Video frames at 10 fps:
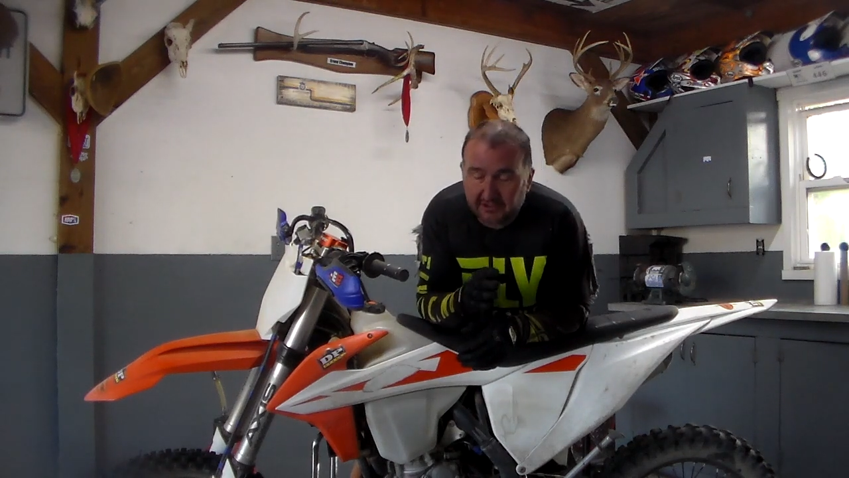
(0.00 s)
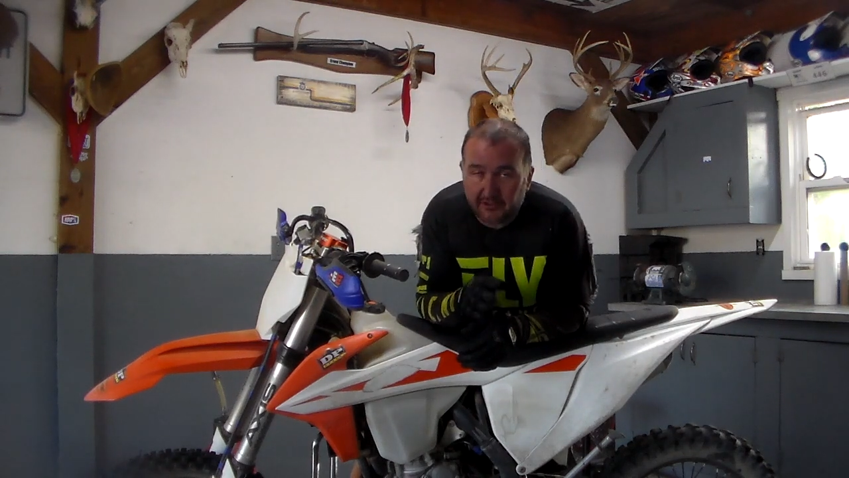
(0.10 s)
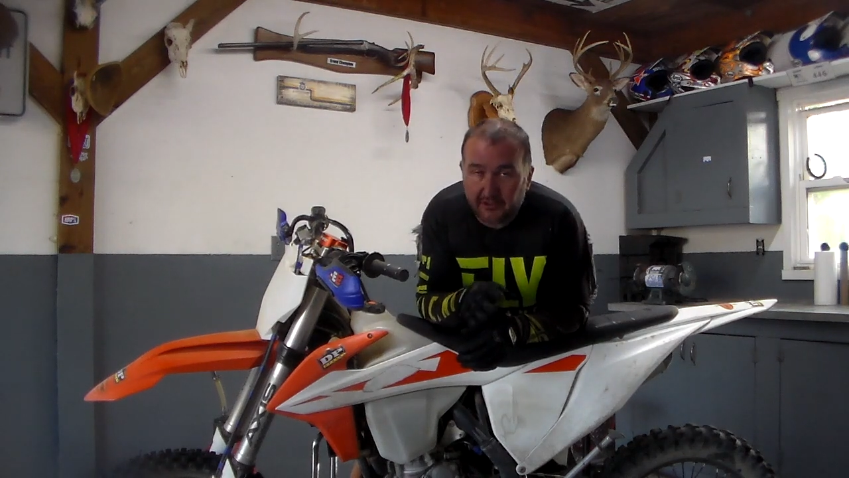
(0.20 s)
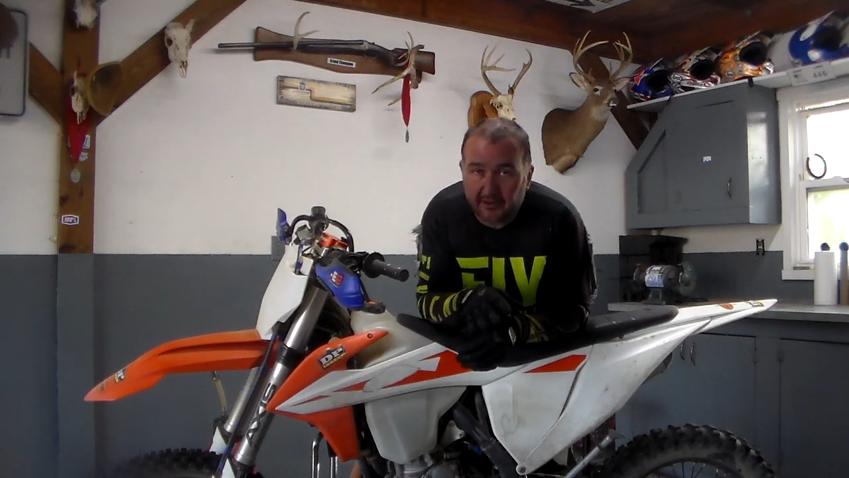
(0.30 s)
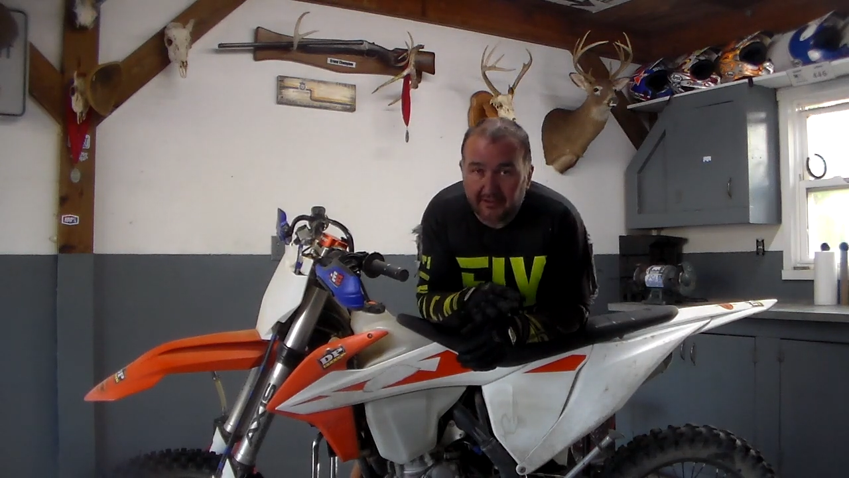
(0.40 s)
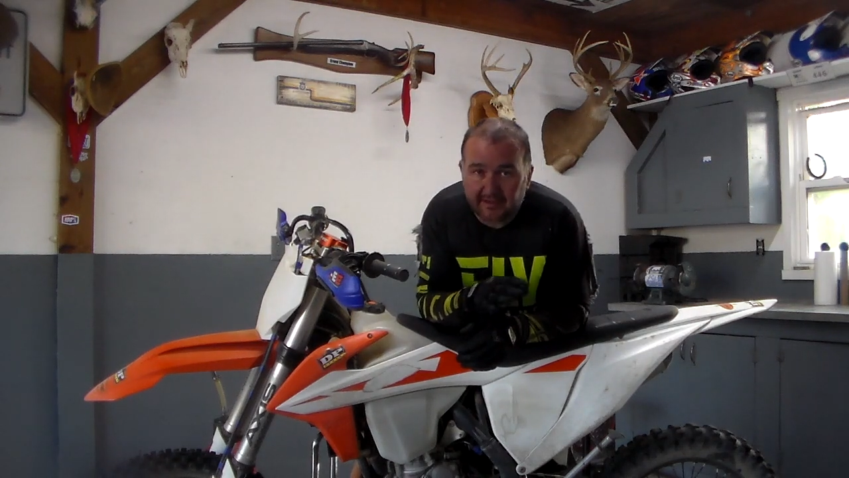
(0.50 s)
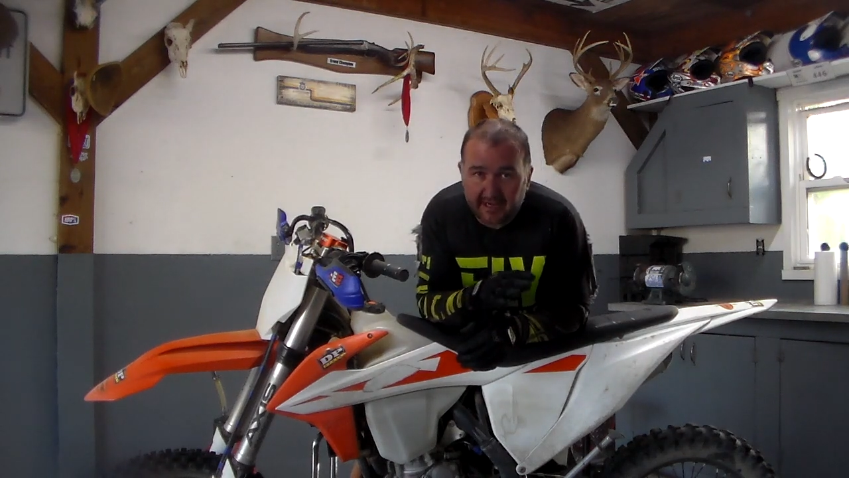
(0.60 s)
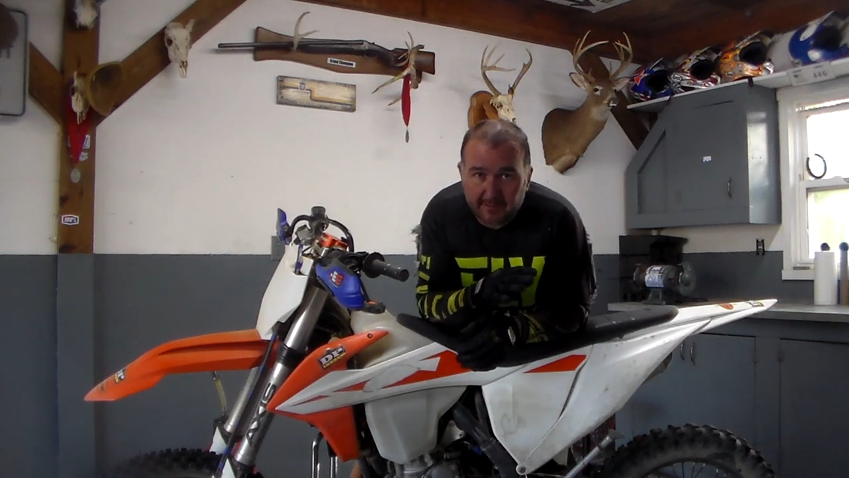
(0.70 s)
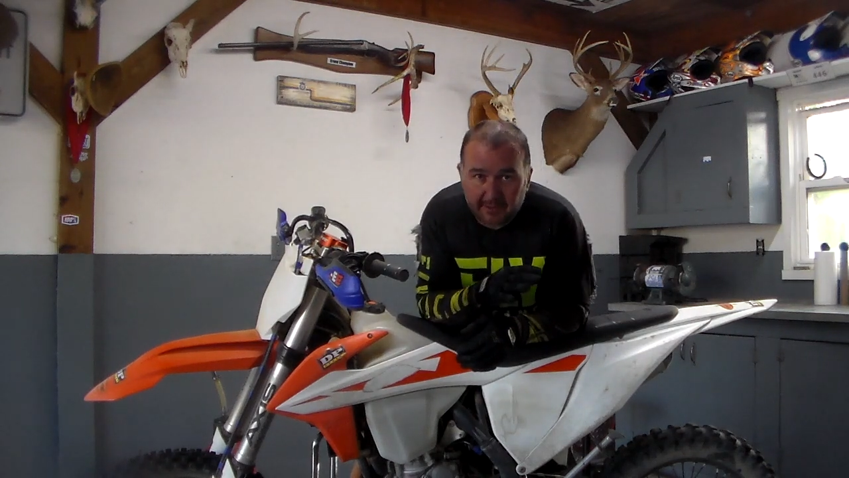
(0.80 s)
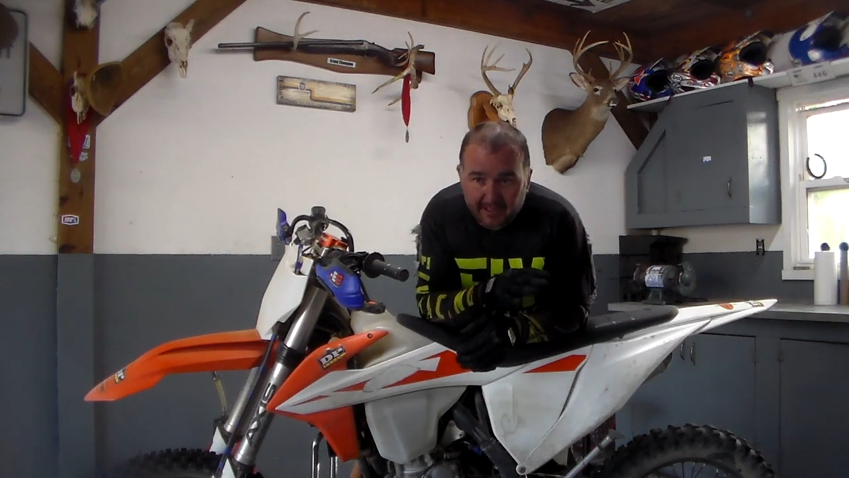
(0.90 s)
to the turn. At the
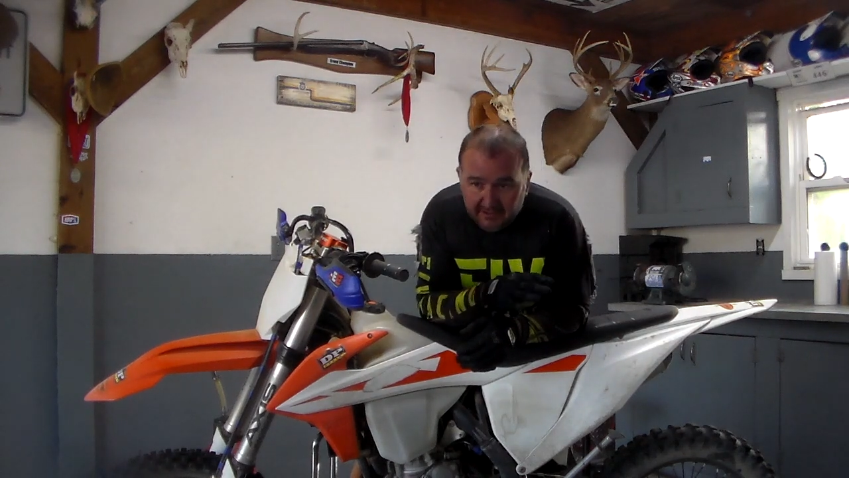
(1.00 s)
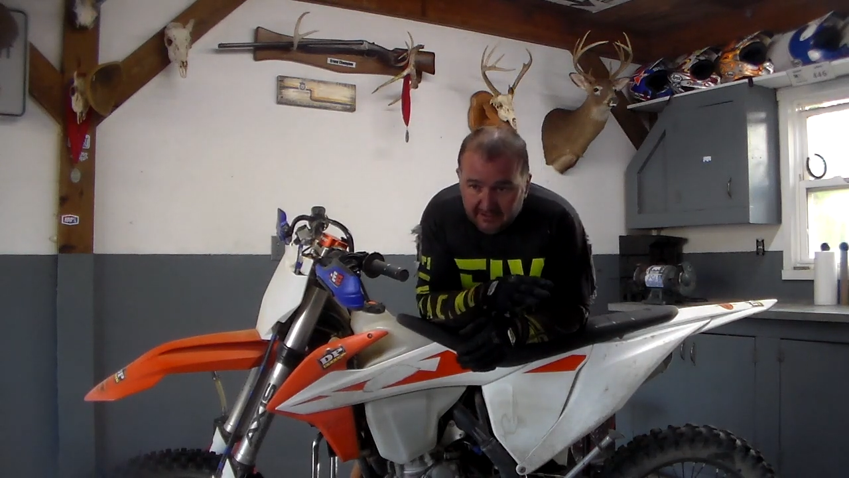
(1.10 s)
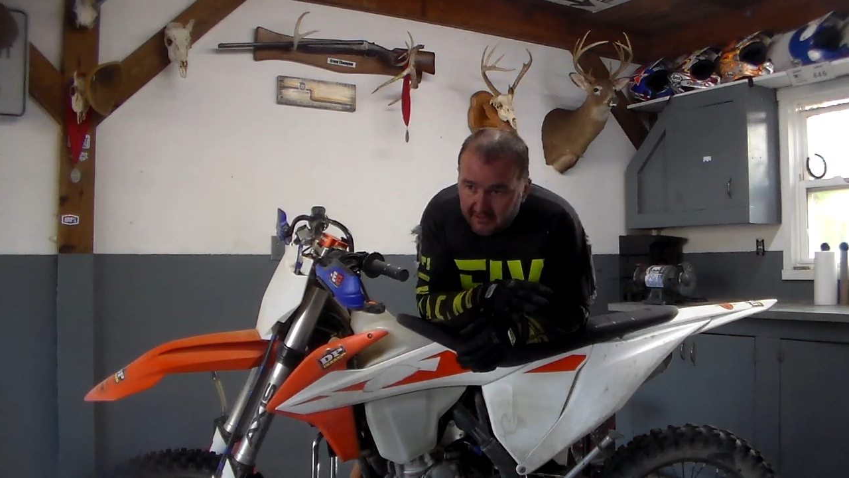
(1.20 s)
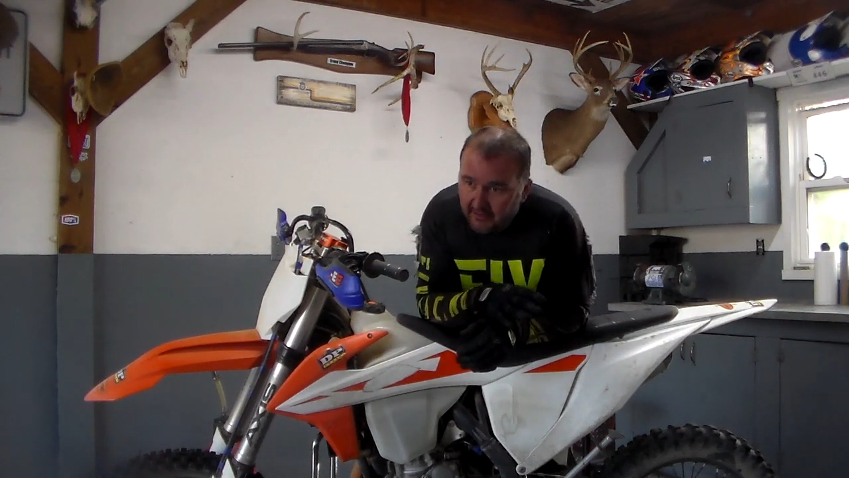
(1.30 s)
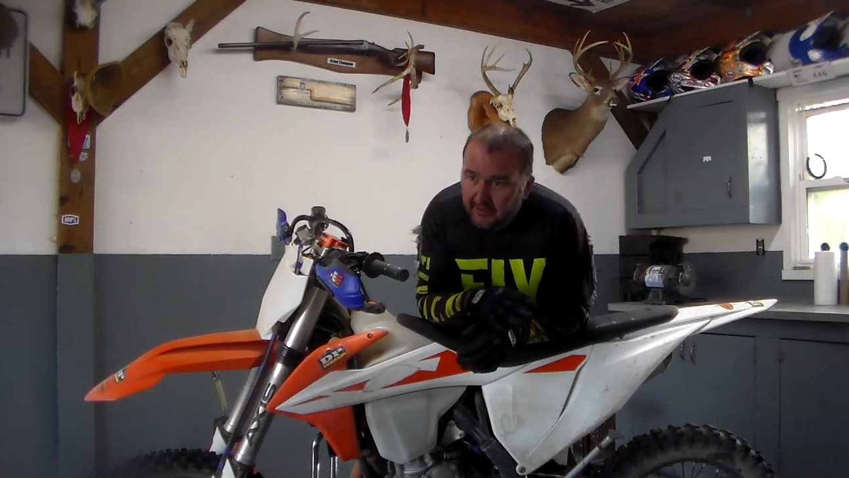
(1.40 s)
apex,